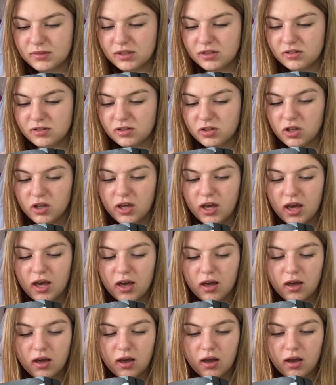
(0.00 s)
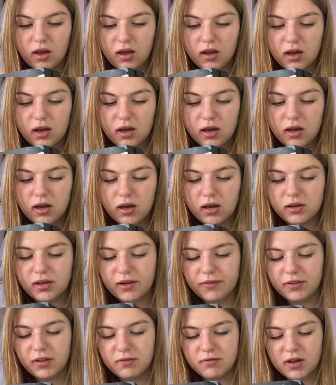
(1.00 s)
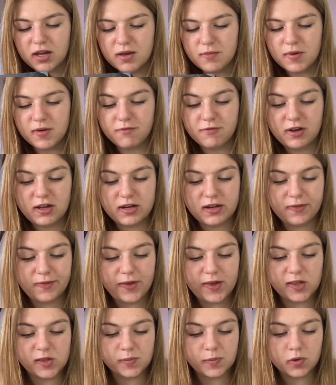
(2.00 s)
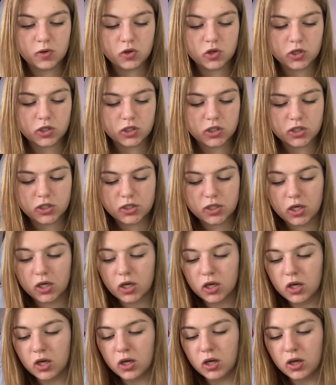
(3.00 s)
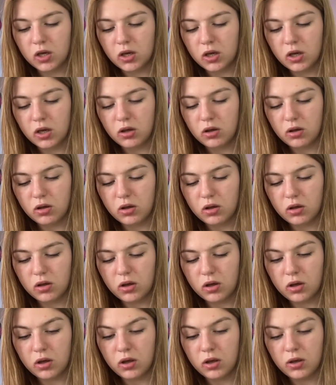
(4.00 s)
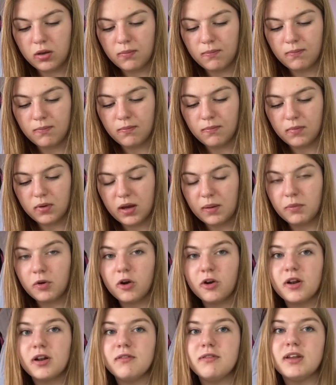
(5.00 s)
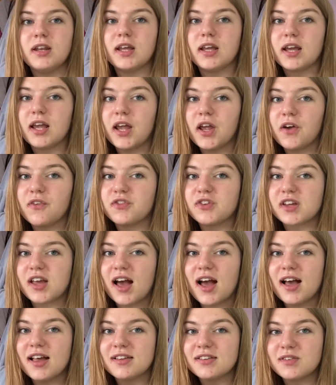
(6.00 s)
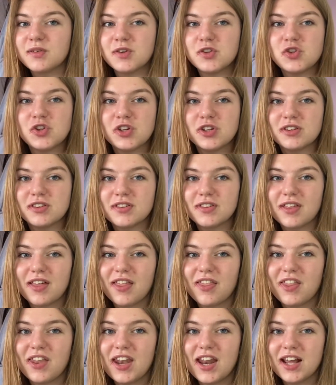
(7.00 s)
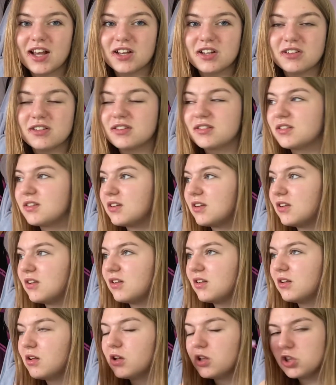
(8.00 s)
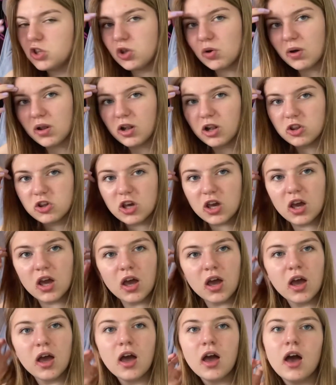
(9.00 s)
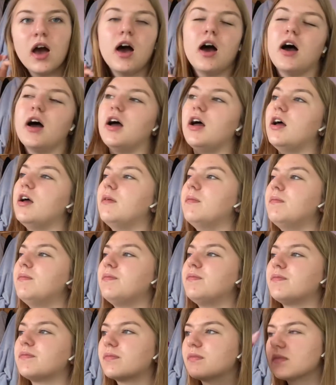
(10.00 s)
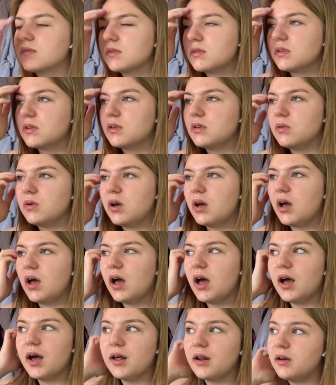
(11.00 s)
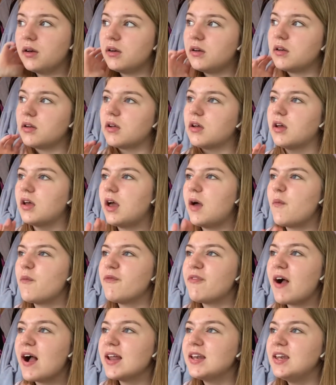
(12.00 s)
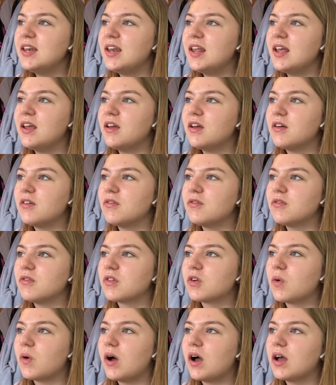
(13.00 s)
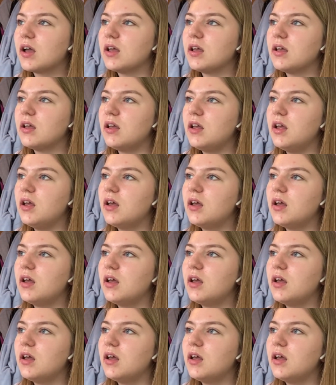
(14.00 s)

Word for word: so yeah, definitely recommend reading these books. Um, I'm currently reading King of Scars, which is the next little trilogy. Um, and I'm finding it quite